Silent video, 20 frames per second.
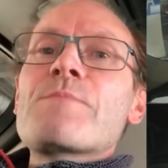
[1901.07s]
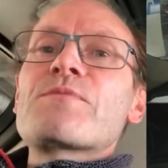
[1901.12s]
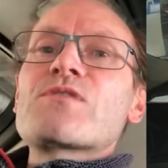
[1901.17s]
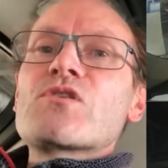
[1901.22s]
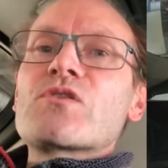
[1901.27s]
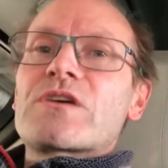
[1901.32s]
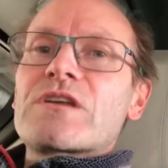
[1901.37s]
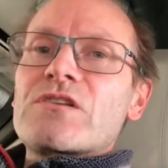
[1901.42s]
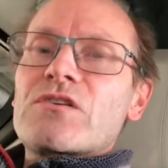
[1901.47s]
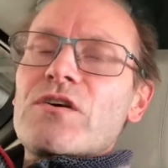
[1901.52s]
you
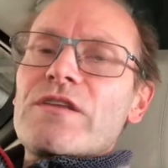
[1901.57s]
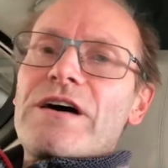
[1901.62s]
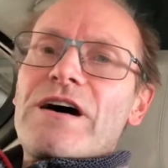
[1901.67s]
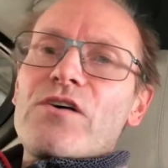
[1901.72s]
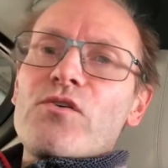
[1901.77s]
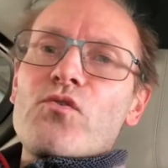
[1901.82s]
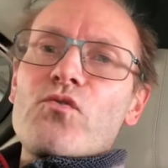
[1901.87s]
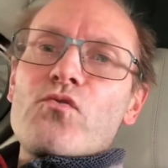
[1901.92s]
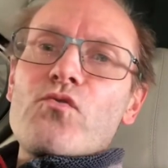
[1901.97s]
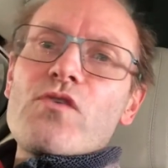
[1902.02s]
can do that
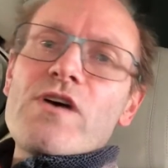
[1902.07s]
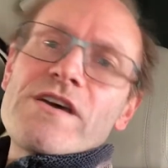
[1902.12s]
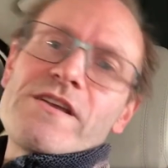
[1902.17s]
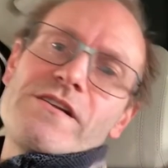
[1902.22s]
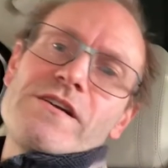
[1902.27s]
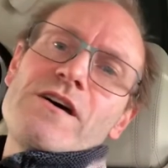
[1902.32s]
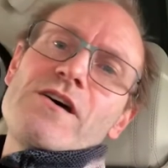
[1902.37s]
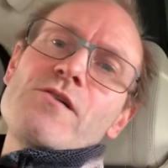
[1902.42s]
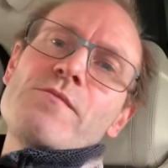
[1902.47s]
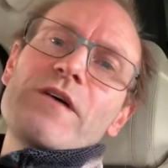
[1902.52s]
right
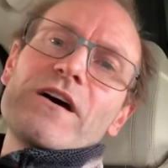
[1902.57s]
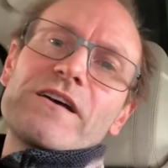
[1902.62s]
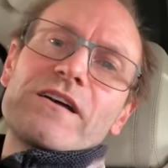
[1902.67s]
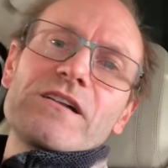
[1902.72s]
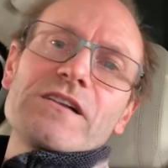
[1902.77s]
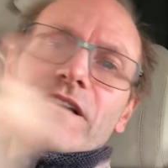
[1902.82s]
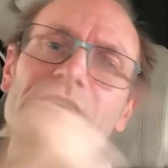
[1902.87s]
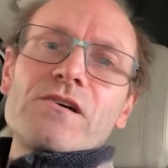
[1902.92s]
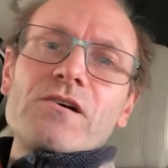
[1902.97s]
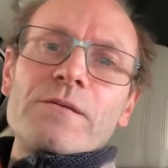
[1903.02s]
now by
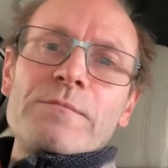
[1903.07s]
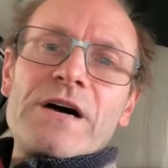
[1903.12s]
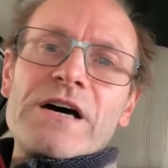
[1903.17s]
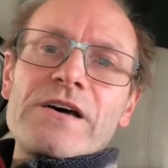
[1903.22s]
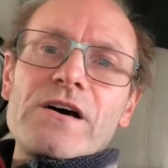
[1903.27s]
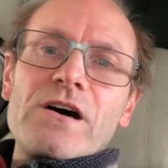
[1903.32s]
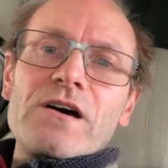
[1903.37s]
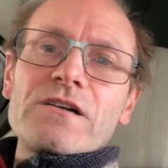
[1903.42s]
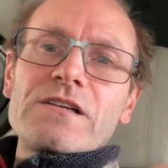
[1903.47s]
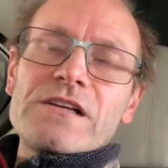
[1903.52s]
clicking on my
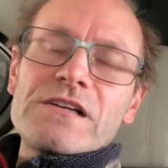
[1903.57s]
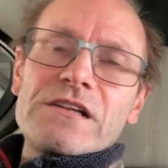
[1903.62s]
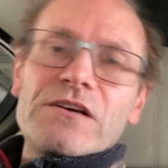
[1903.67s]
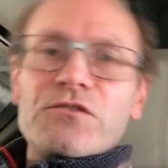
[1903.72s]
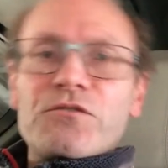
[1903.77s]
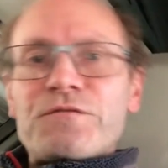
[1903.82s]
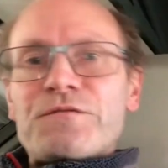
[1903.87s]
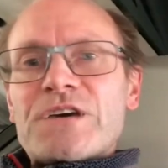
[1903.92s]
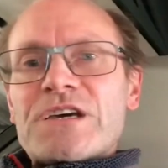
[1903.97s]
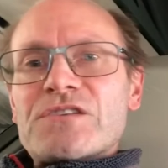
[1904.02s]
ugly
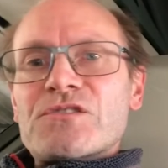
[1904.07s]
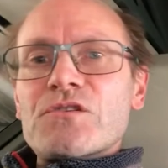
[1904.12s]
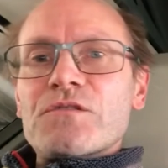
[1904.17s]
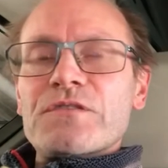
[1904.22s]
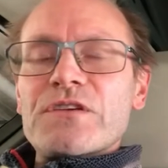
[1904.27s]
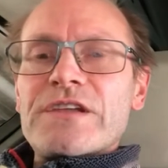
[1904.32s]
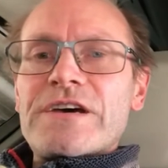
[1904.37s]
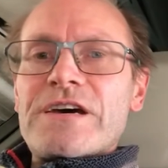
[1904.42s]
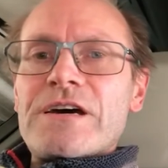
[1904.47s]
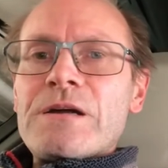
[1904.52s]
little face
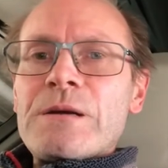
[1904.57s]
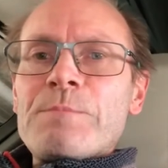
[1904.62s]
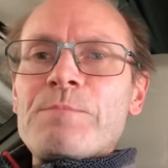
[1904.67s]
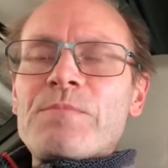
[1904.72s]
over there.